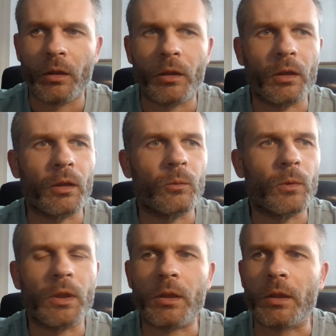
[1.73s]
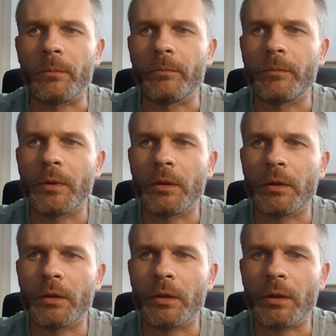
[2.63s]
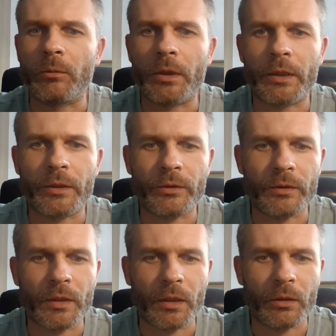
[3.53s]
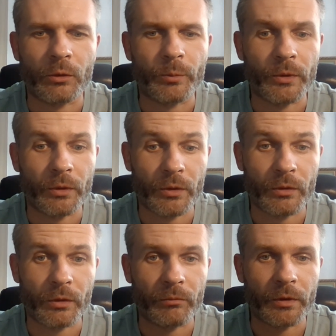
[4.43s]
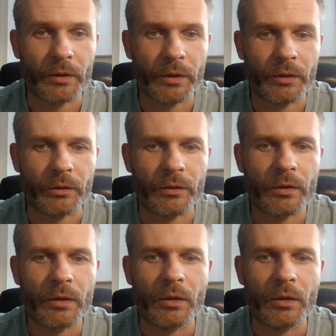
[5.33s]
Hey and welcome. How are you today? Hope you're doing really good.